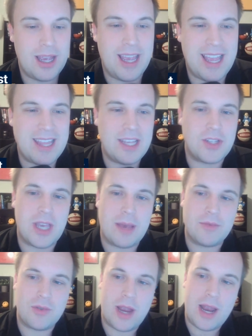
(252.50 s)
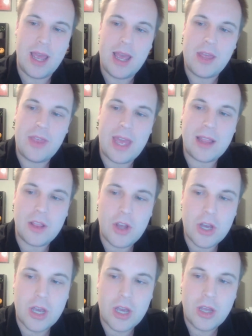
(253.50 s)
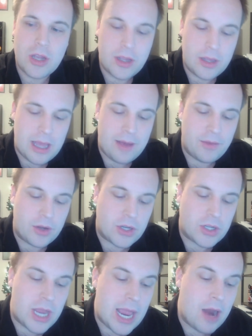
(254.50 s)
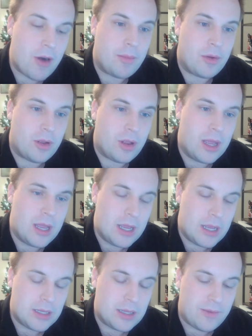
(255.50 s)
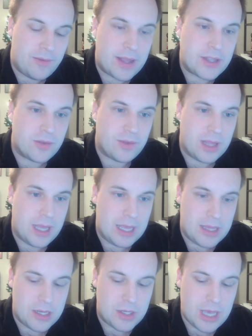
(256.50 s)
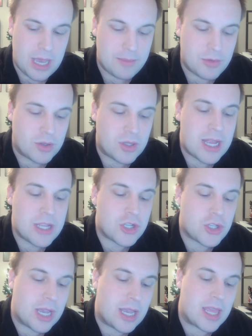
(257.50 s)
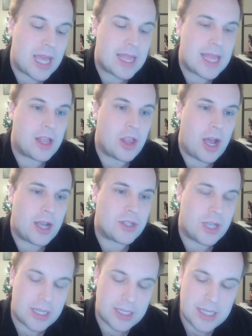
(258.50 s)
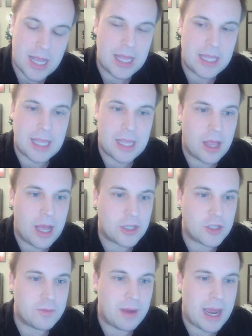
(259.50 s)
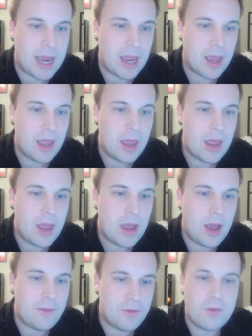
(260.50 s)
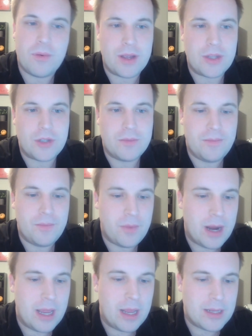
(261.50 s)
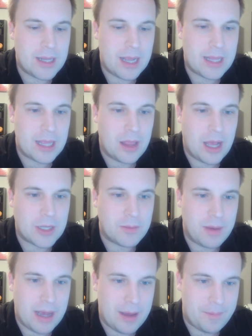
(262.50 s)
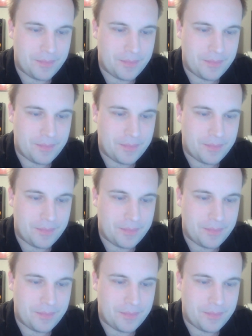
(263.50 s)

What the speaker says: in these games, right? They have looked terrible defensively in these games. So it's not just like that they lost. Like, it's not like they lost by a few points, right? It's not like they lost by